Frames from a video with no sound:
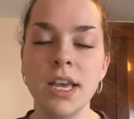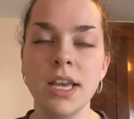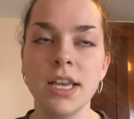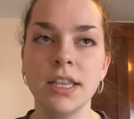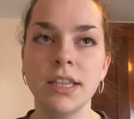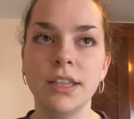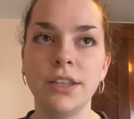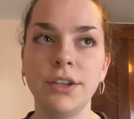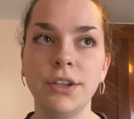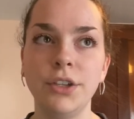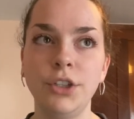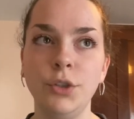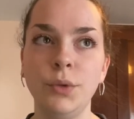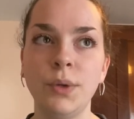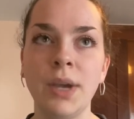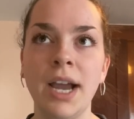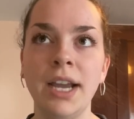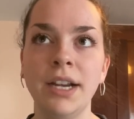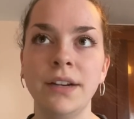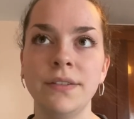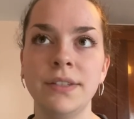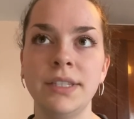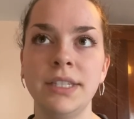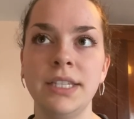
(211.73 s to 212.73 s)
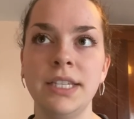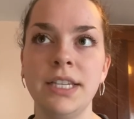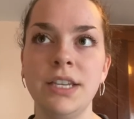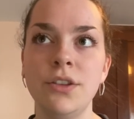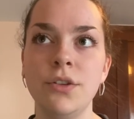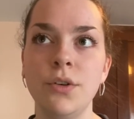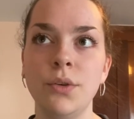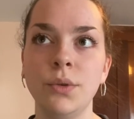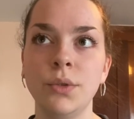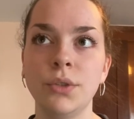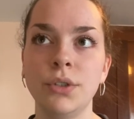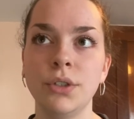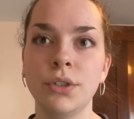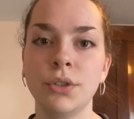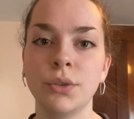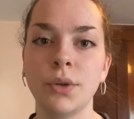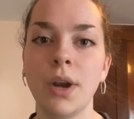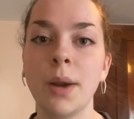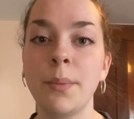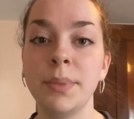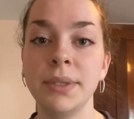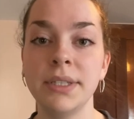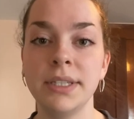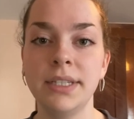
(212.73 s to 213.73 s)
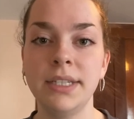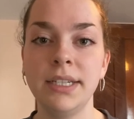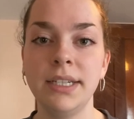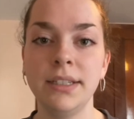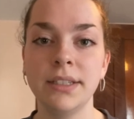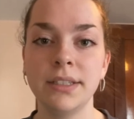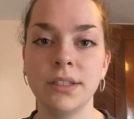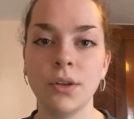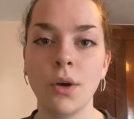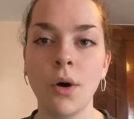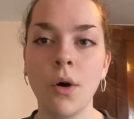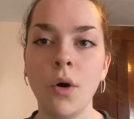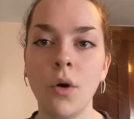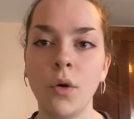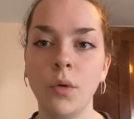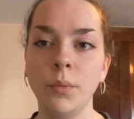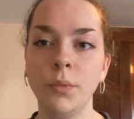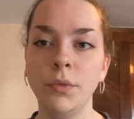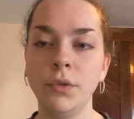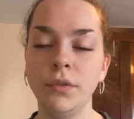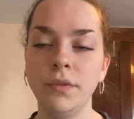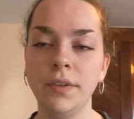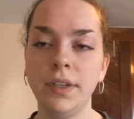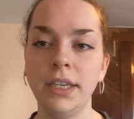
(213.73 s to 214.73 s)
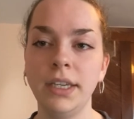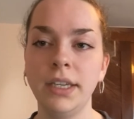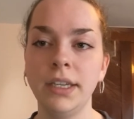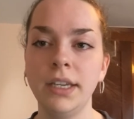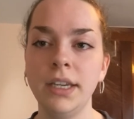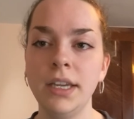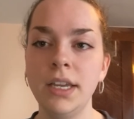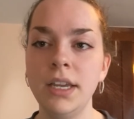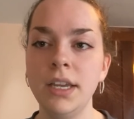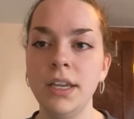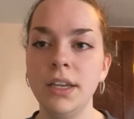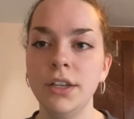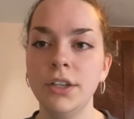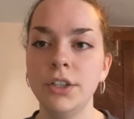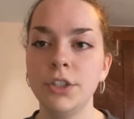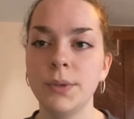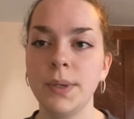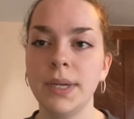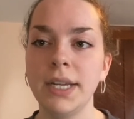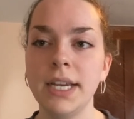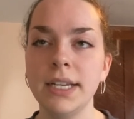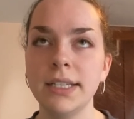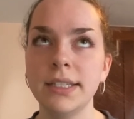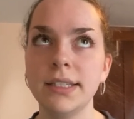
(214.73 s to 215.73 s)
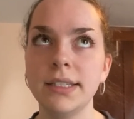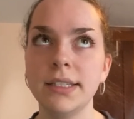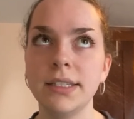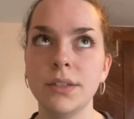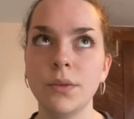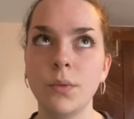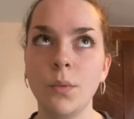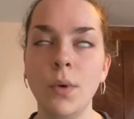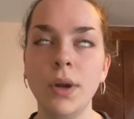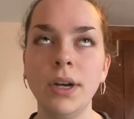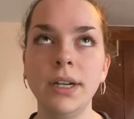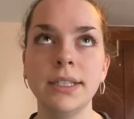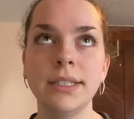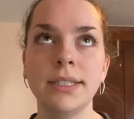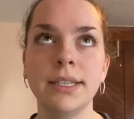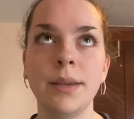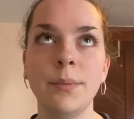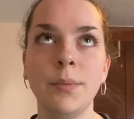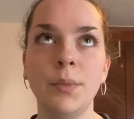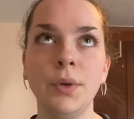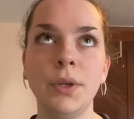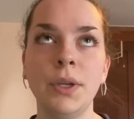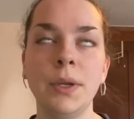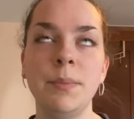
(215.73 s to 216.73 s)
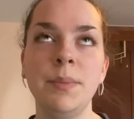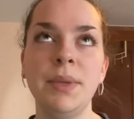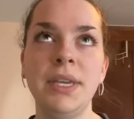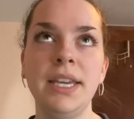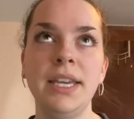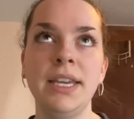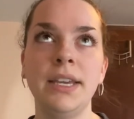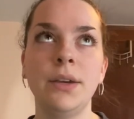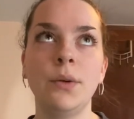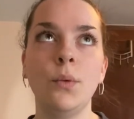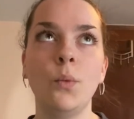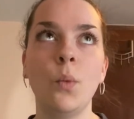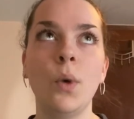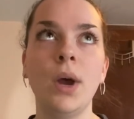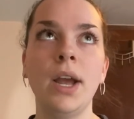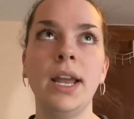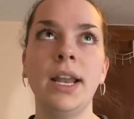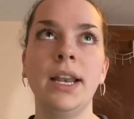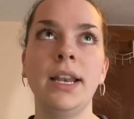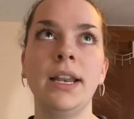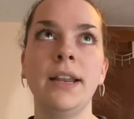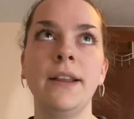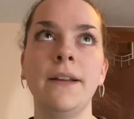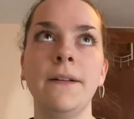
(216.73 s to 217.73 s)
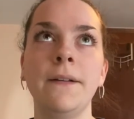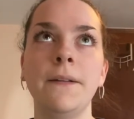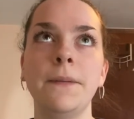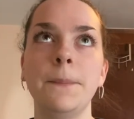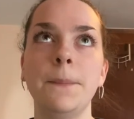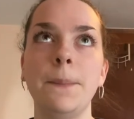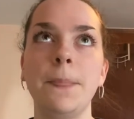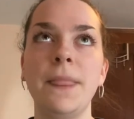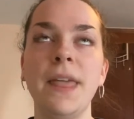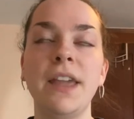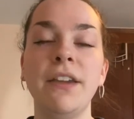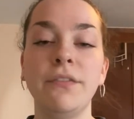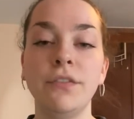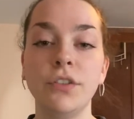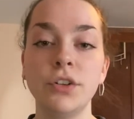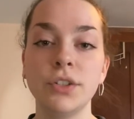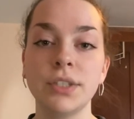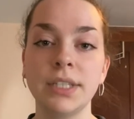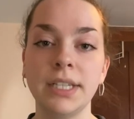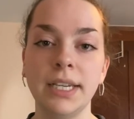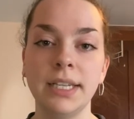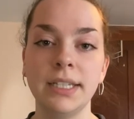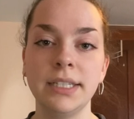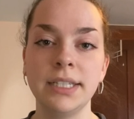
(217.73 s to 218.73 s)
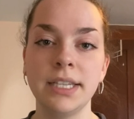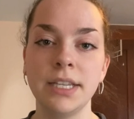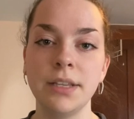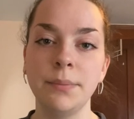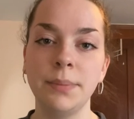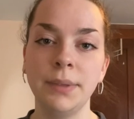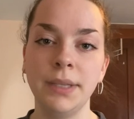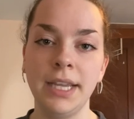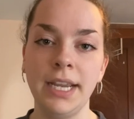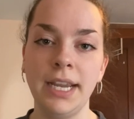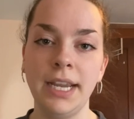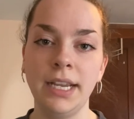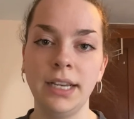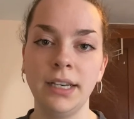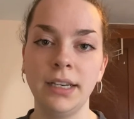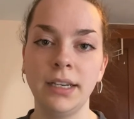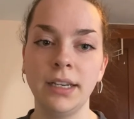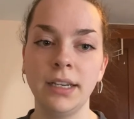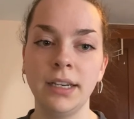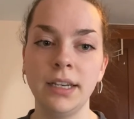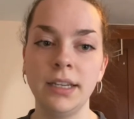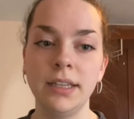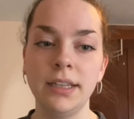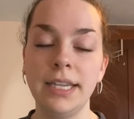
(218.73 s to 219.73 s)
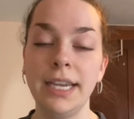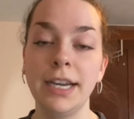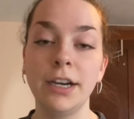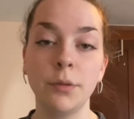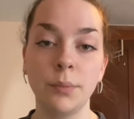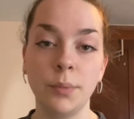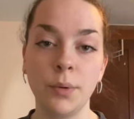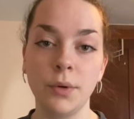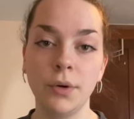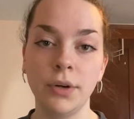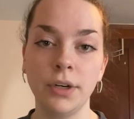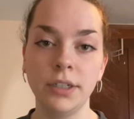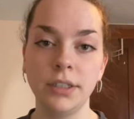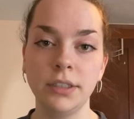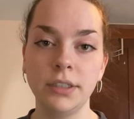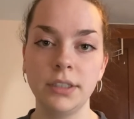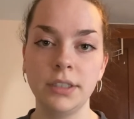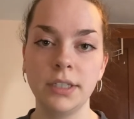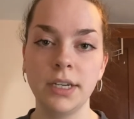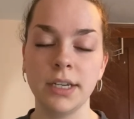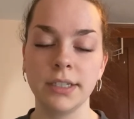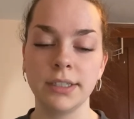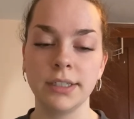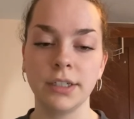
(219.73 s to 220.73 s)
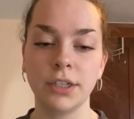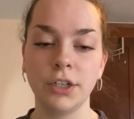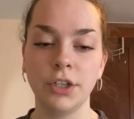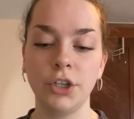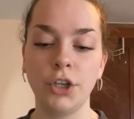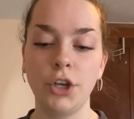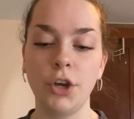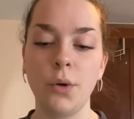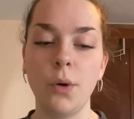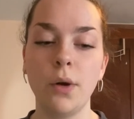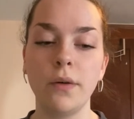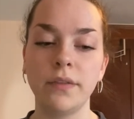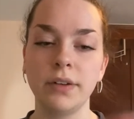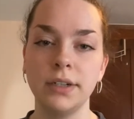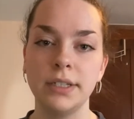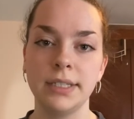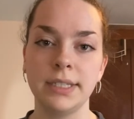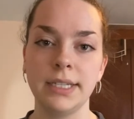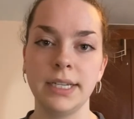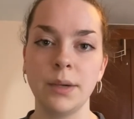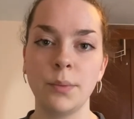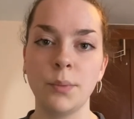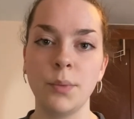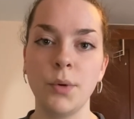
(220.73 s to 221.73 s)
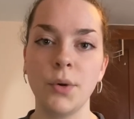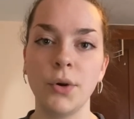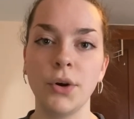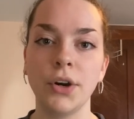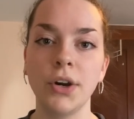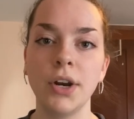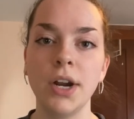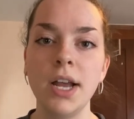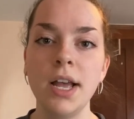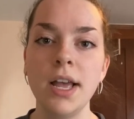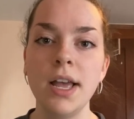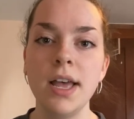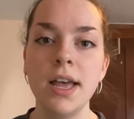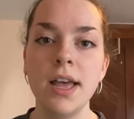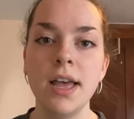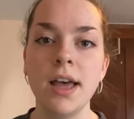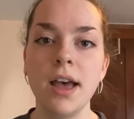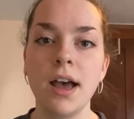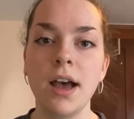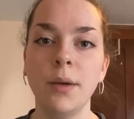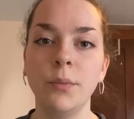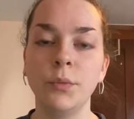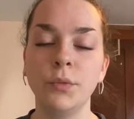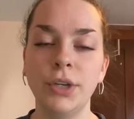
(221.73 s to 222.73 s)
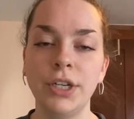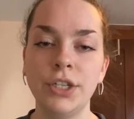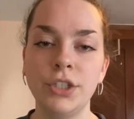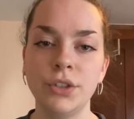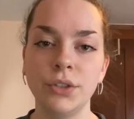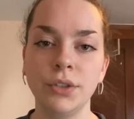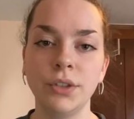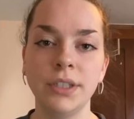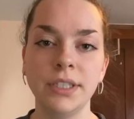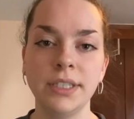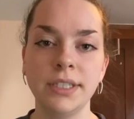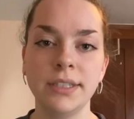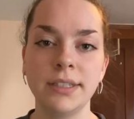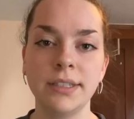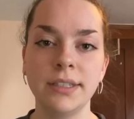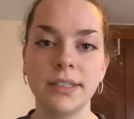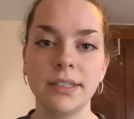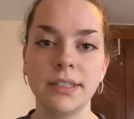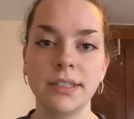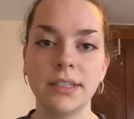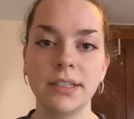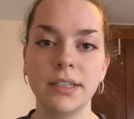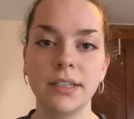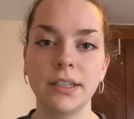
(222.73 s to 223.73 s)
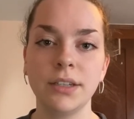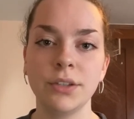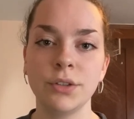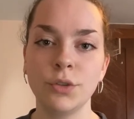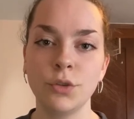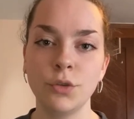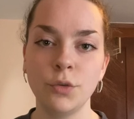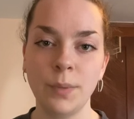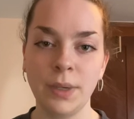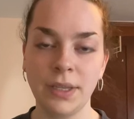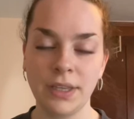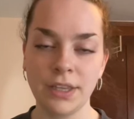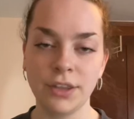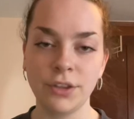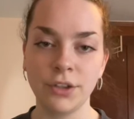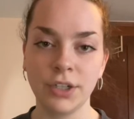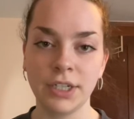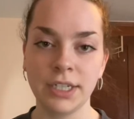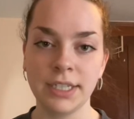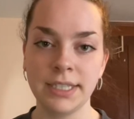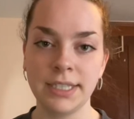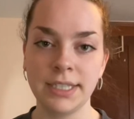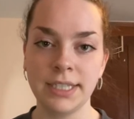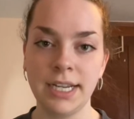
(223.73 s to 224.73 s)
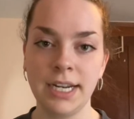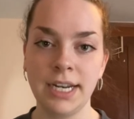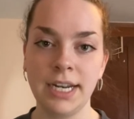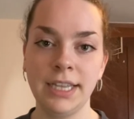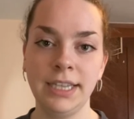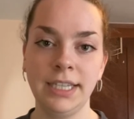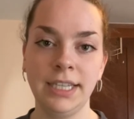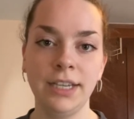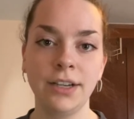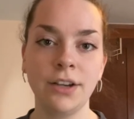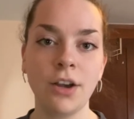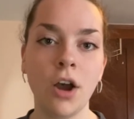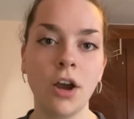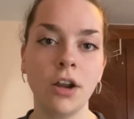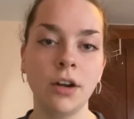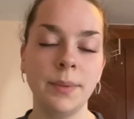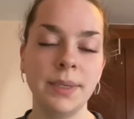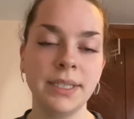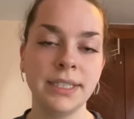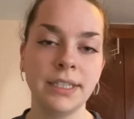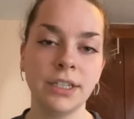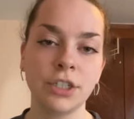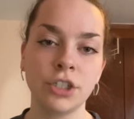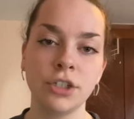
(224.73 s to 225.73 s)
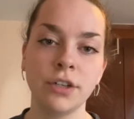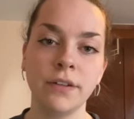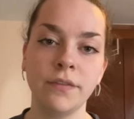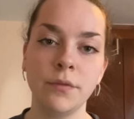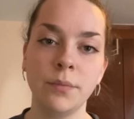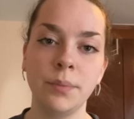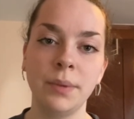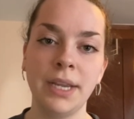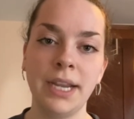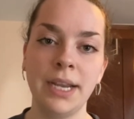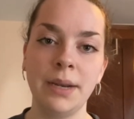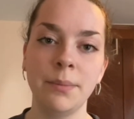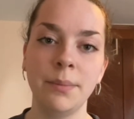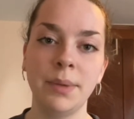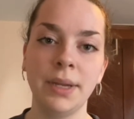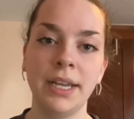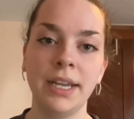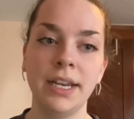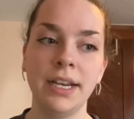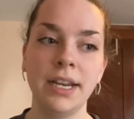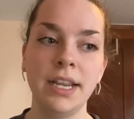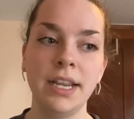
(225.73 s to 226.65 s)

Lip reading: that you kind of see those discrepancies in the whole movie. So I guess one example could be when they first get to the airport, because they're going to go over to Singapore. Rachel is assuming that they're going to sit in the economy section of the plane, but